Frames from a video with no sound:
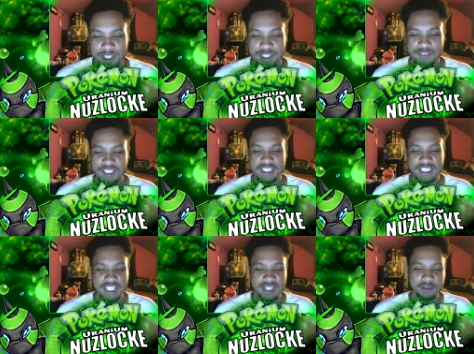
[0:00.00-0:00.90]
of these
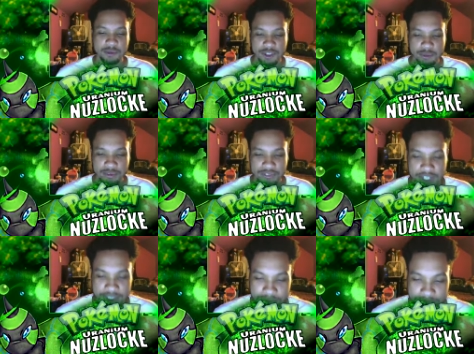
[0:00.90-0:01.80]
tiers would you prefer
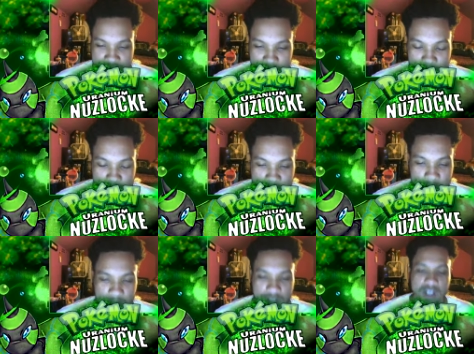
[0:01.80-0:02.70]
to teach a Pokemon?